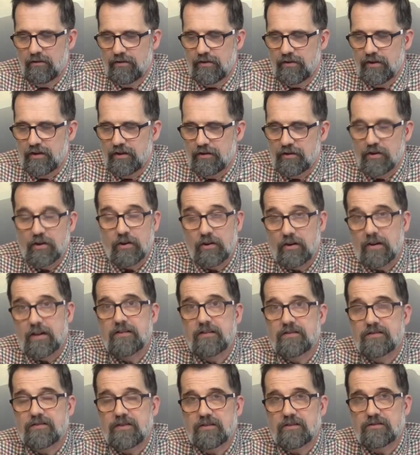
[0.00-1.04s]
that there
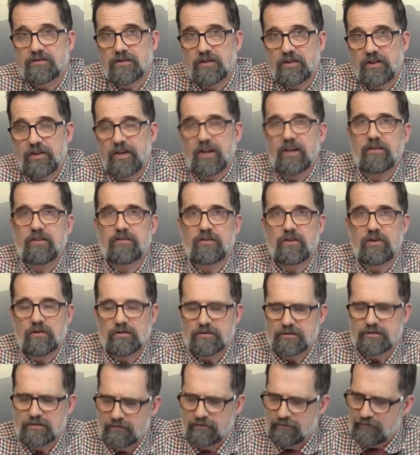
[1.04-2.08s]
is such a thing as
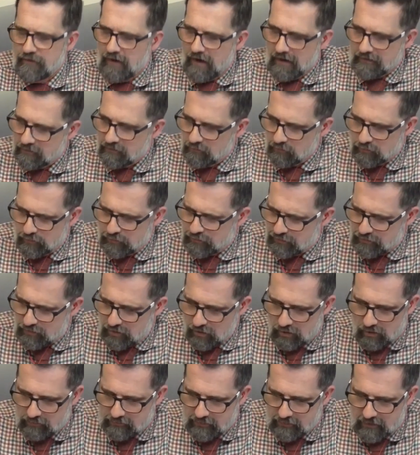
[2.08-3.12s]
cause and effect. And you
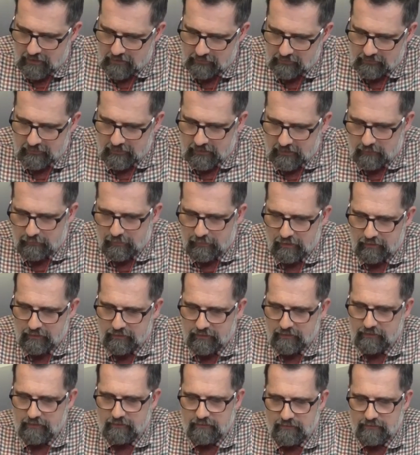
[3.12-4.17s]
talked earlier
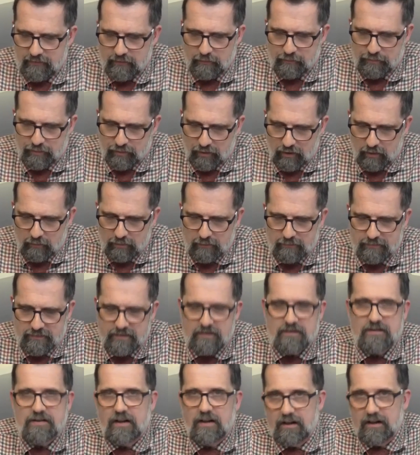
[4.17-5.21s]
about the problems
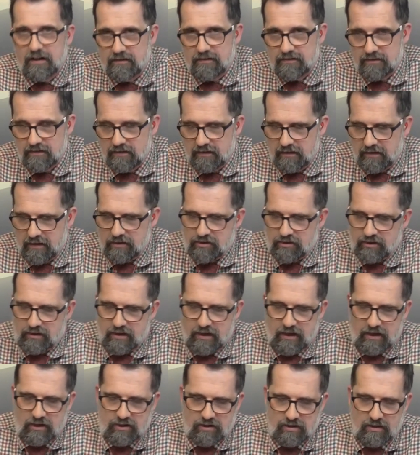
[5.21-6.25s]
in science and in
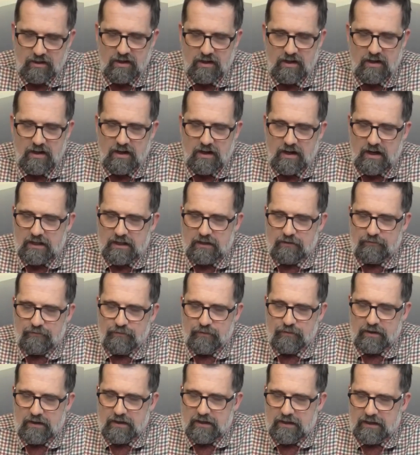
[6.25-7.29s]
education. And
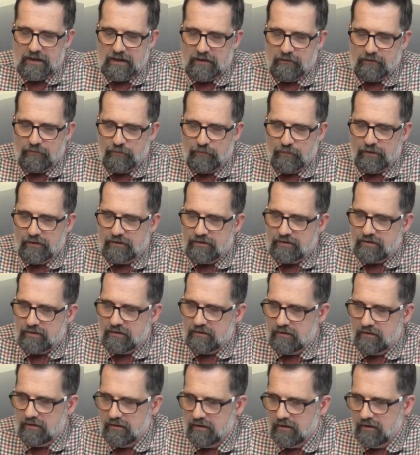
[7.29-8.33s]
if we're
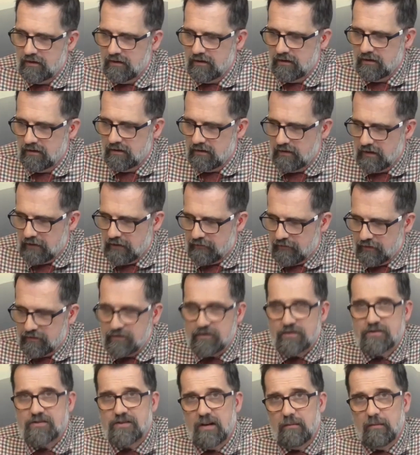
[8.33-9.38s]
to
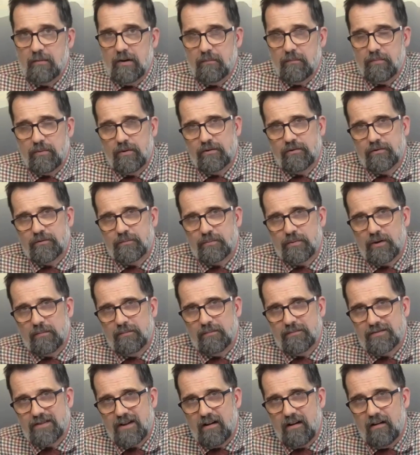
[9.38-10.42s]
sum up what those
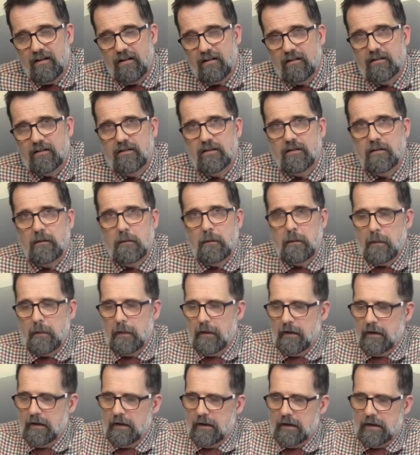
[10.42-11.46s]
problems are,
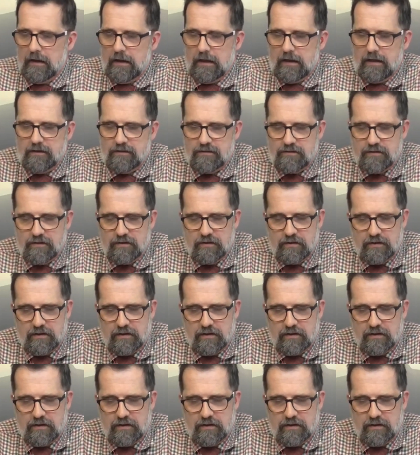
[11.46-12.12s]
it's